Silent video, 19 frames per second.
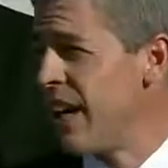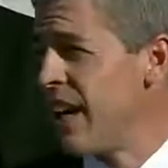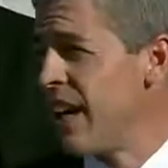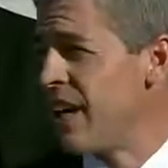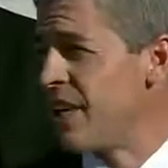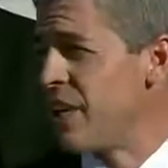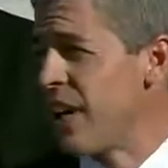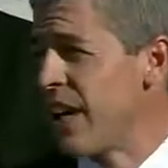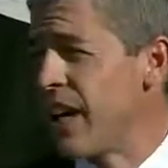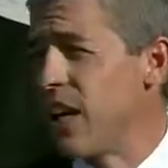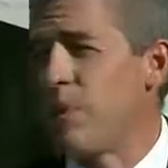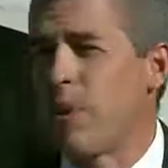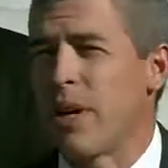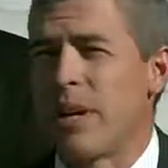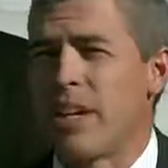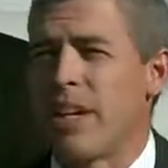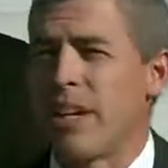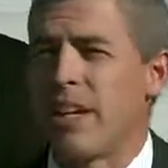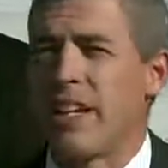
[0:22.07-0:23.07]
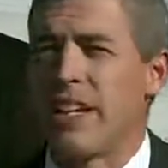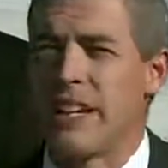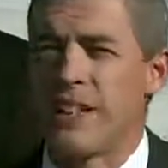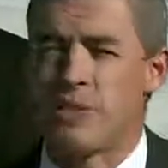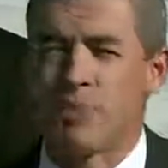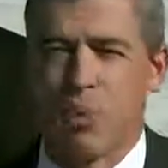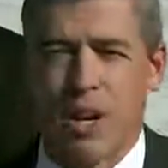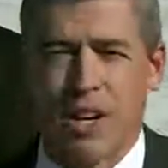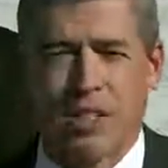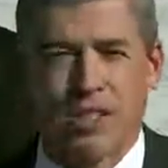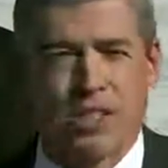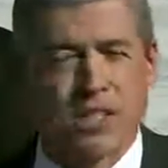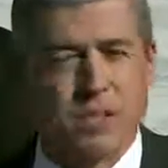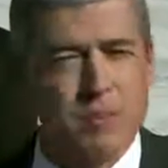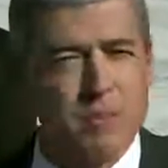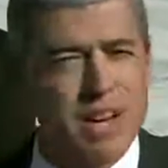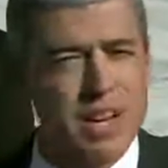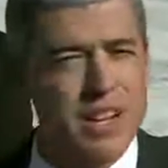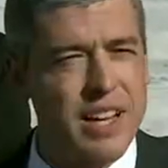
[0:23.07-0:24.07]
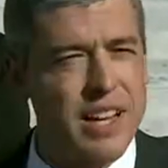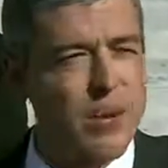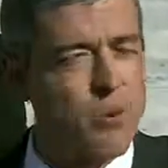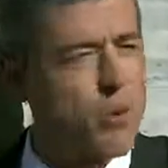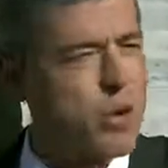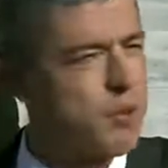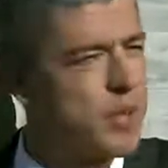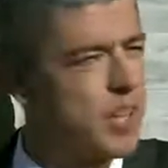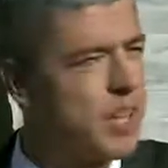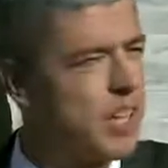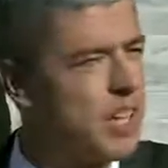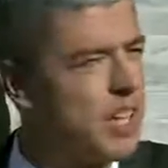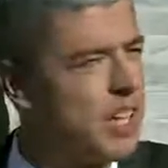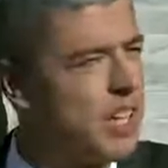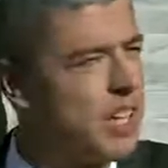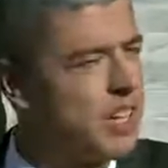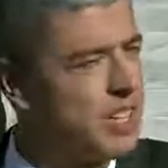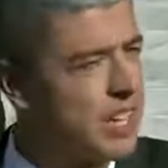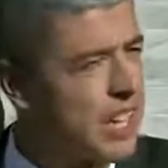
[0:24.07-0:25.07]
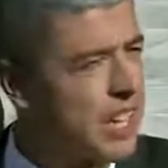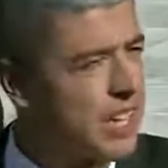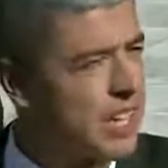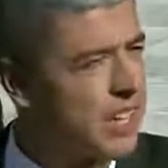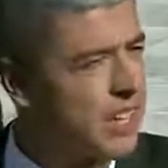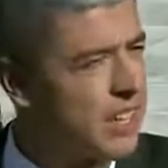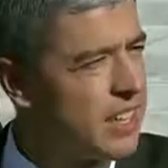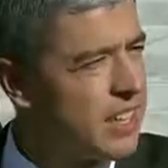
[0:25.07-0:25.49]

and to anybody in his presence, men and women alike.